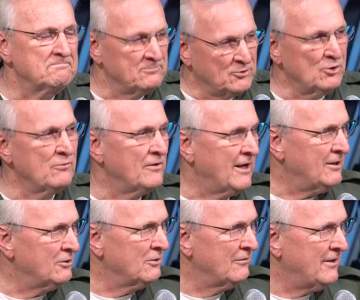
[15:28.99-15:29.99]
truthfully, I don't
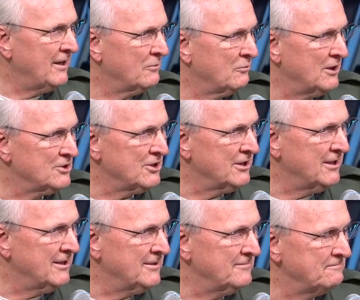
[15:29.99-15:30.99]
know if I could watch it again.